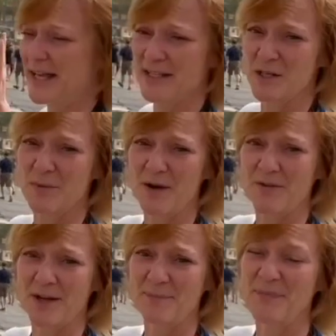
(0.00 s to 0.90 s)
land
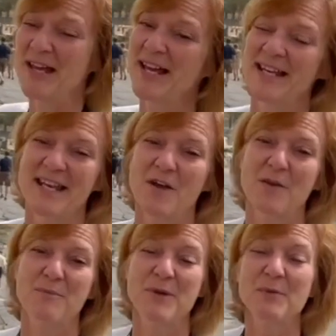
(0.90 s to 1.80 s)
around them. Now,
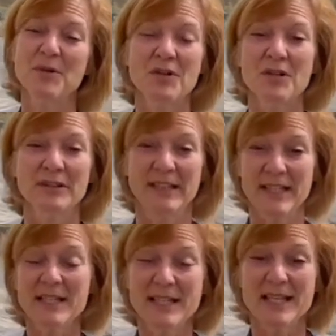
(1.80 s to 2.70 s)
the biblical
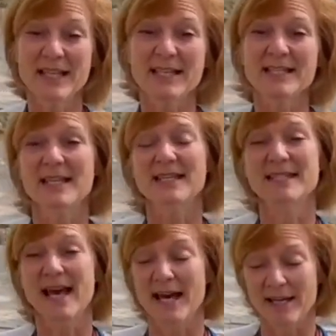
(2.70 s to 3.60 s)
link to this
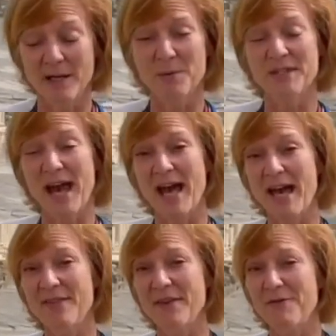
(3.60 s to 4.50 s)
is that it was
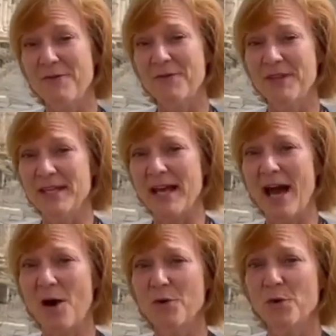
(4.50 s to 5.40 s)
on the, the
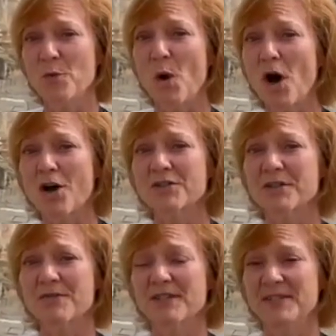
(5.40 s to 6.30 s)
outer
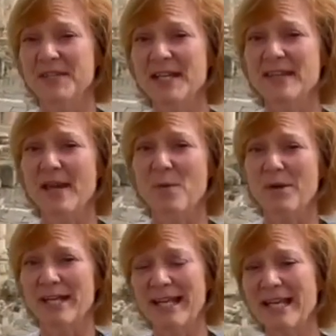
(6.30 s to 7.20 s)
walls of the city that
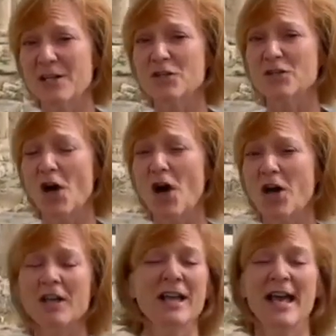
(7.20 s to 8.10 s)
when King
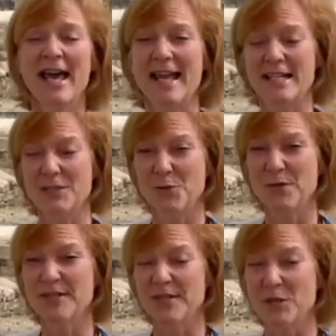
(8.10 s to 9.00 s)
Saul and his
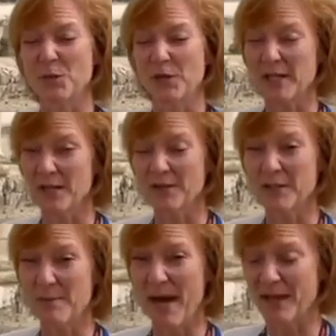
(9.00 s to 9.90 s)
three sons were
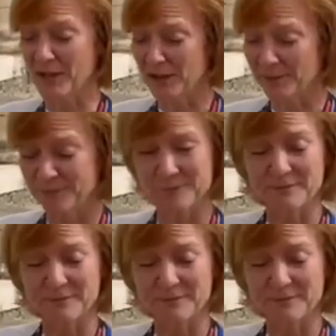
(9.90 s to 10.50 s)
killed in battle,